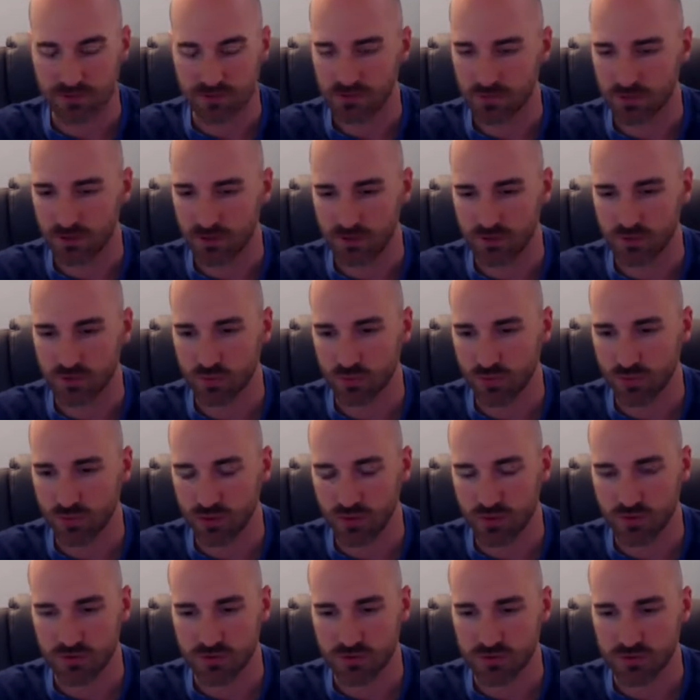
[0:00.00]
$20
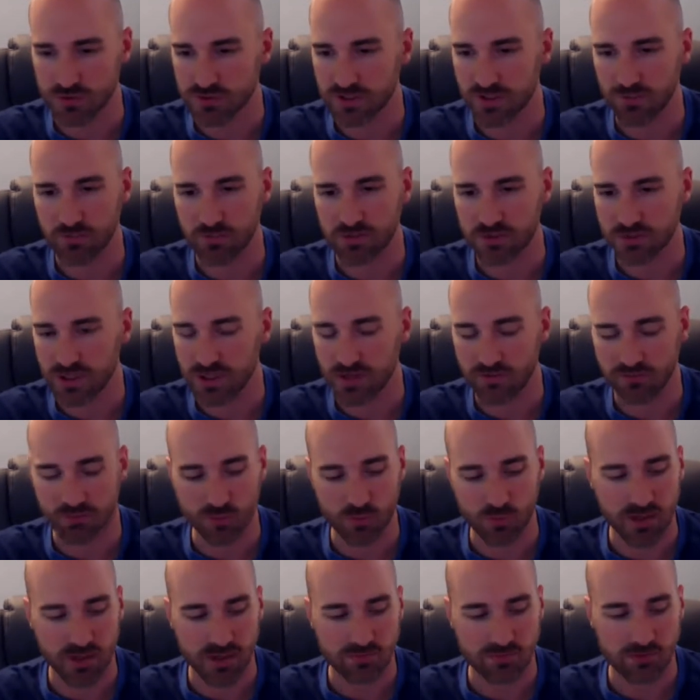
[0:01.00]
or 10% off or
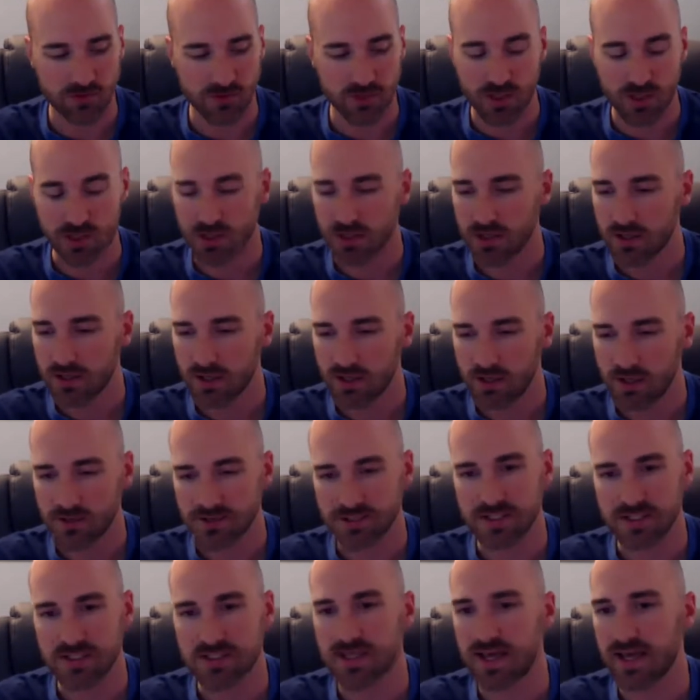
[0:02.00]
whatever
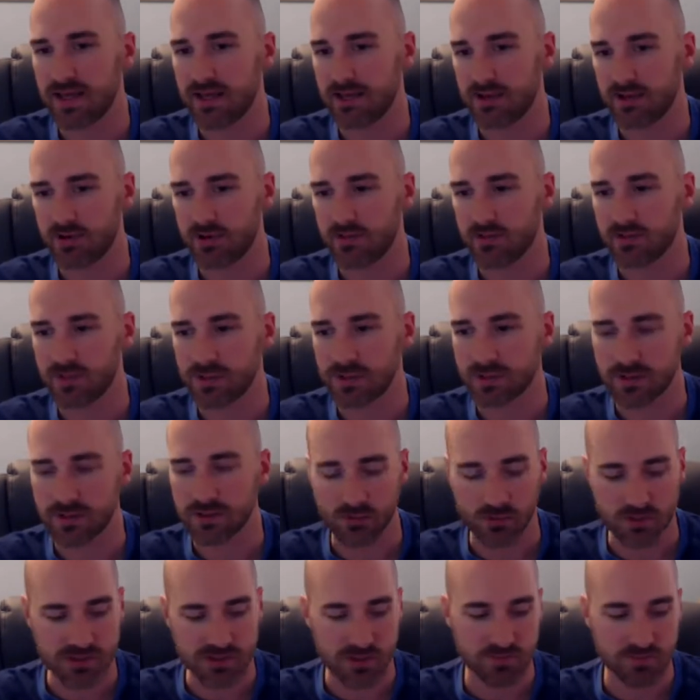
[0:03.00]
today only,
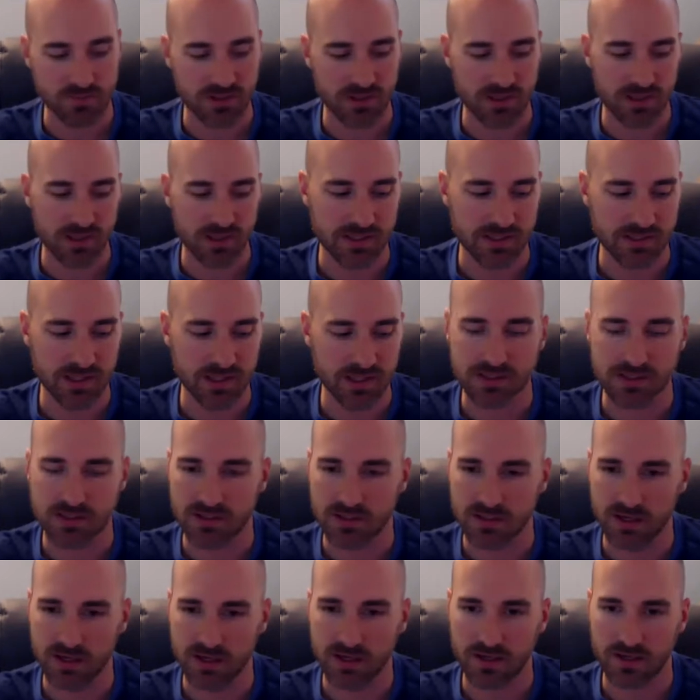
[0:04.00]
or something that, to
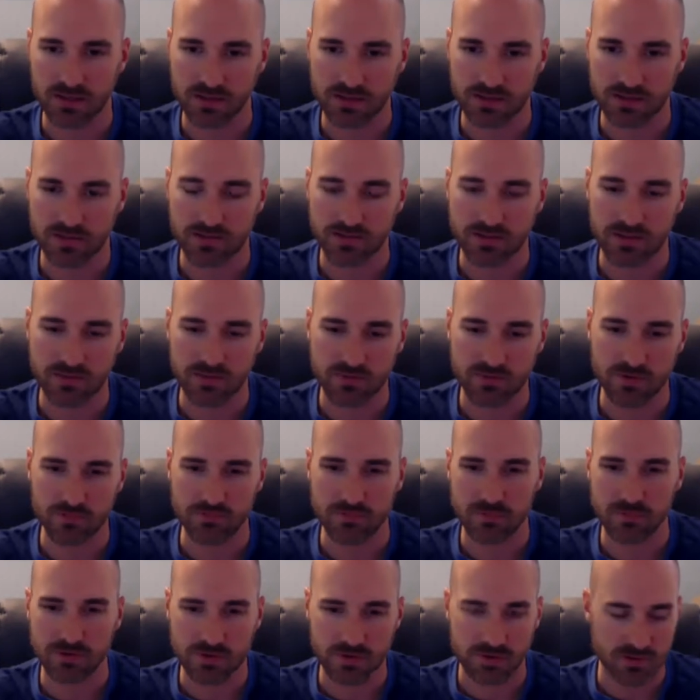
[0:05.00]
kind of give
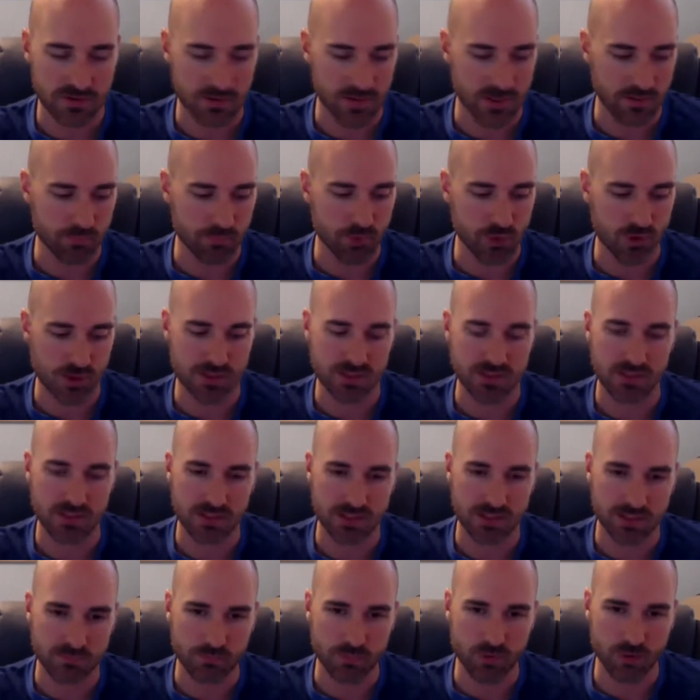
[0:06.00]
them that push they
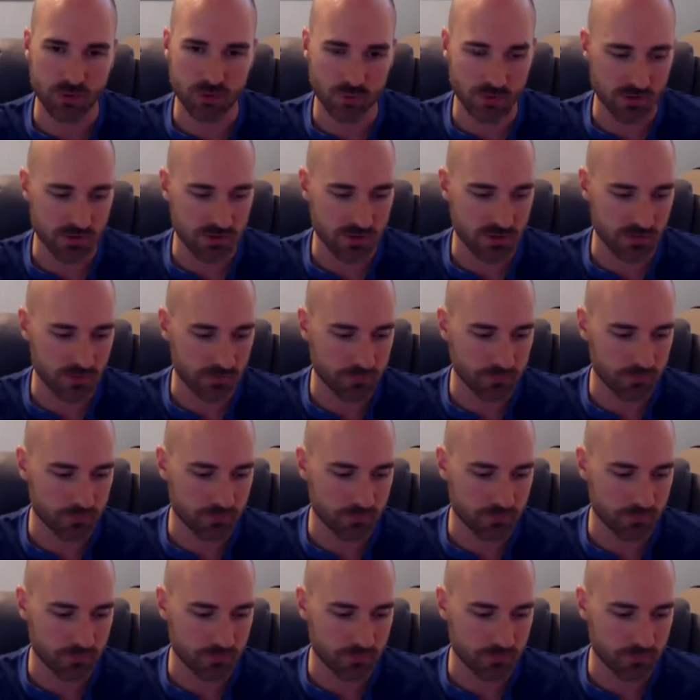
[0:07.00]
need to book with you.